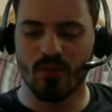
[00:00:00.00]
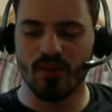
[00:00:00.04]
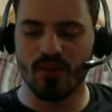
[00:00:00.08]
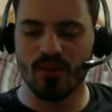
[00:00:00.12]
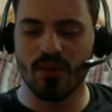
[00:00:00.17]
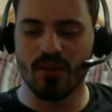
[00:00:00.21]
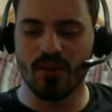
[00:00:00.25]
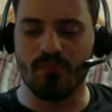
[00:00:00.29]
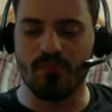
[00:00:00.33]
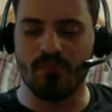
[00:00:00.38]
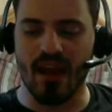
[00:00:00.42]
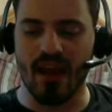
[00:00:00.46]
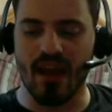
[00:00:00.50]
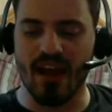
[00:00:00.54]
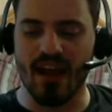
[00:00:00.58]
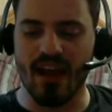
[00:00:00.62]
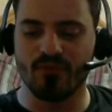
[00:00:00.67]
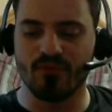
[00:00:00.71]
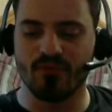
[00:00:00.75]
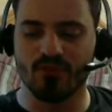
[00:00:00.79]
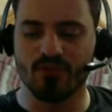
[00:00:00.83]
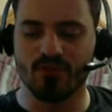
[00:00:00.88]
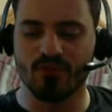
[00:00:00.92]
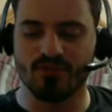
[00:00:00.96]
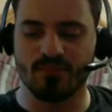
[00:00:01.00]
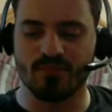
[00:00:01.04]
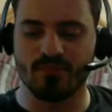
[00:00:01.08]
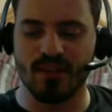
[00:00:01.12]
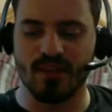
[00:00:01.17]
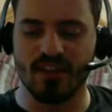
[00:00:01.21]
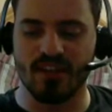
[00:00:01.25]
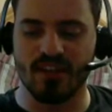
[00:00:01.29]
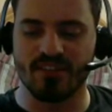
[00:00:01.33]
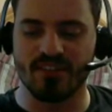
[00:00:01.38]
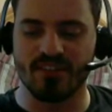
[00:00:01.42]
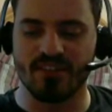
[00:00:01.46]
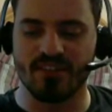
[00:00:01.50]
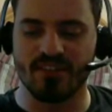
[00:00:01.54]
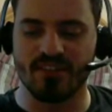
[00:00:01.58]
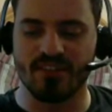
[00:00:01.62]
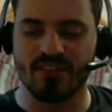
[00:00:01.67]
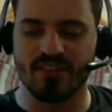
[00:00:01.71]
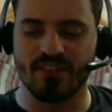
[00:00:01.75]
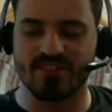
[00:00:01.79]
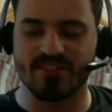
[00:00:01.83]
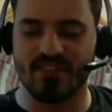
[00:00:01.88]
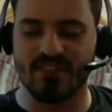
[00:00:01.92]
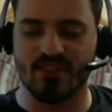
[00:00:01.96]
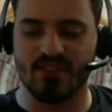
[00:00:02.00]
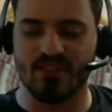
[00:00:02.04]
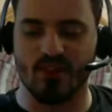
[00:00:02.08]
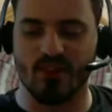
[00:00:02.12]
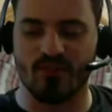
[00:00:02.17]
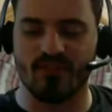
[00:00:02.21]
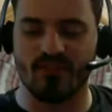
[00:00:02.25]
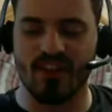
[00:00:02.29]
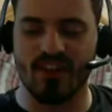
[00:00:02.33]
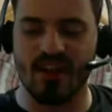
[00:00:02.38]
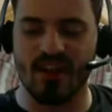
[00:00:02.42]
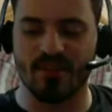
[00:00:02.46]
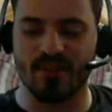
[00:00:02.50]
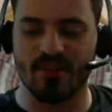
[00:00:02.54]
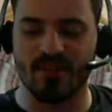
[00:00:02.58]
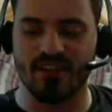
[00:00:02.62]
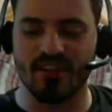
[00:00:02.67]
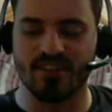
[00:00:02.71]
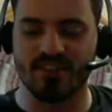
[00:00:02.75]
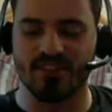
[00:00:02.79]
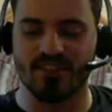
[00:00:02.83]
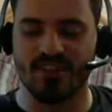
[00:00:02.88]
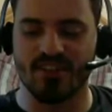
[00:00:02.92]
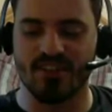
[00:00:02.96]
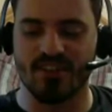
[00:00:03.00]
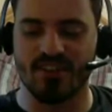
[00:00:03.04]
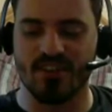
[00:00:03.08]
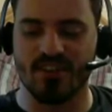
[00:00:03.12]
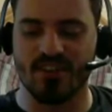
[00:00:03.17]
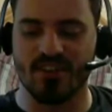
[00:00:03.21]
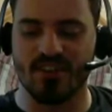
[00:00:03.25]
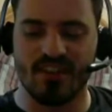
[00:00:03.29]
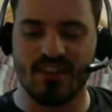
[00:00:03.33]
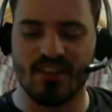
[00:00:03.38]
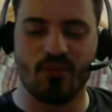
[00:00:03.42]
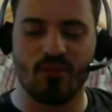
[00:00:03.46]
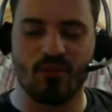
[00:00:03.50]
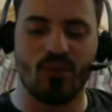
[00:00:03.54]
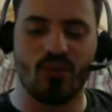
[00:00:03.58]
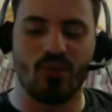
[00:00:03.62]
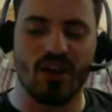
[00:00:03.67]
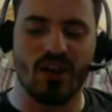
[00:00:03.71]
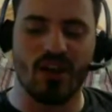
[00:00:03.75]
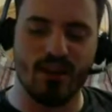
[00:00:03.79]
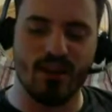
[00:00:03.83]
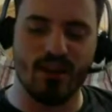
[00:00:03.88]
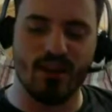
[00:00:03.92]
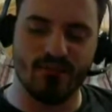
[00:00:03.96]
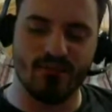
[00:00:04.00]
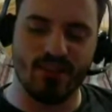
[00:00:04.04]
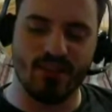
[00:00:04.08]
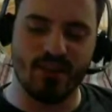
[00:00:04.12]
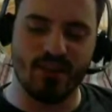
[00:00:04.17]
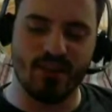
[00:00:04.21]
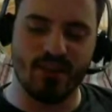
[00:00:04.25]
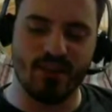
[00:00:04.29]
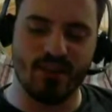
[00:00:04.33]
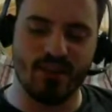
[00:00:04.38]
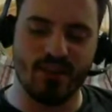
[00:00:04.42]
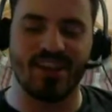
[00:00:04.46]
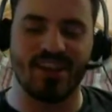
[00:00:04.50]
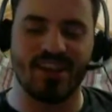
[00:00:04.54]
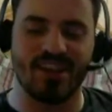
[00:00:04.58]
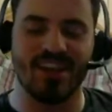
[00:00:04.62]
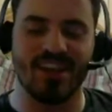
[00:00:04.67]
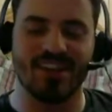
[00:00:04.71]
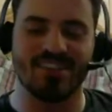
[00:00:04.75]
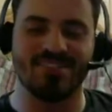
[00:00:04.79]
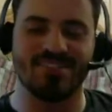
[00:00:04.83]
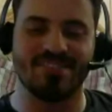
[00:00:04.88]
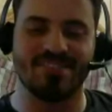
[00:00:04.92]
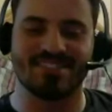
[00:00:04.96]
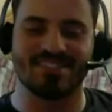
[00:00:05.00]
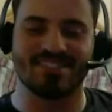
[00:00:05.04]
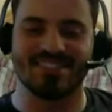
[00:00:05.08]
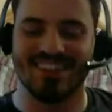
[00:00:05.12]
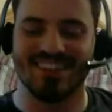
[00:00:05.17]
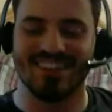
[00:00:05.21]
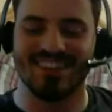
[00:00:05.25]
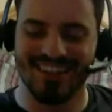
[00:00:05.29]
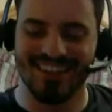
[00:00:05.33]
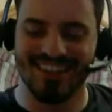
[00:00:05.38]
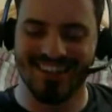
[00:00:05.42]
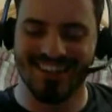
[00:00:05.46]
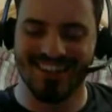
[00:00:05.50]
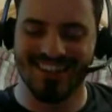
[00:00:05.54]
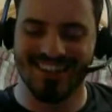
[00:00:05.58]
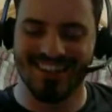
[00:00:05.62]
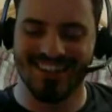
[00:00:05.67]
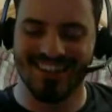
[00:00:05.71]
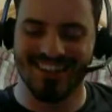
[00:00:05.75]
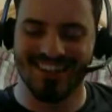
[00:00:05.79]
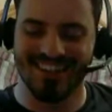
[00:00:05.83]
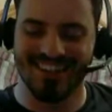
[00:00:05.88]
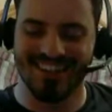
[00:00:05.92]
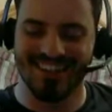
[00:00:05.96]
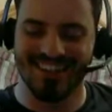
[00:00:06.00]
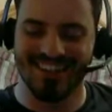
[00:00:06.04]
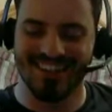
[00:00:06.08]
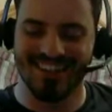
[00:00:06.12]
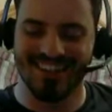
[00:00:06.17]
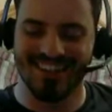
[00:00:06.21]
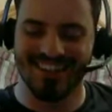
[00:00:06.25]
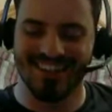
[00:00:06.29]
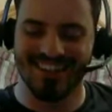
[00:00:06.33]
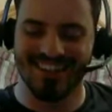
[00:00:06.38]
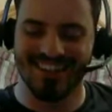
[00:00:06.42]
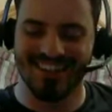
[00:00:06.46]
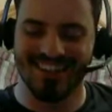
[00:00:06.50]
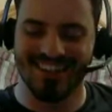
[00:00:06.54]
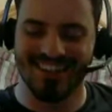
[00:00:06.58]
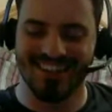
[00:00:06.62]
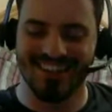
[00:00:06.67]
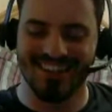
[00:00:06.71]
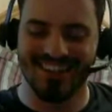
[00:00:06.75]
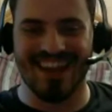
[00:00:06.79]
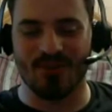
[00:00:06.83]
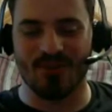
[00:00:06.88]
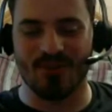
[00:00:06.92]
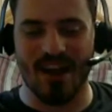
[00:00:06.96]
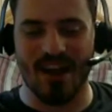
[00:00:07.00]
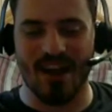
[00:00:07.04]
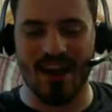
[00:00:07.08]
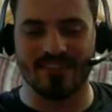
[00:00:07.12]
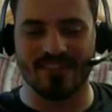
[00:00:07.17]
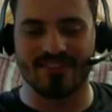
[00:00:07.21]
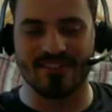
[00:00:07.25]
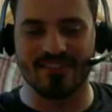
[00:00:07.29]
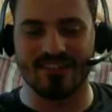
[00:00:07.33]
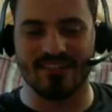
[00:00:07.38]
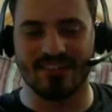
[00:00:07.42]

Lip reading: really baffles me is that there are families that will have that many kids to counteract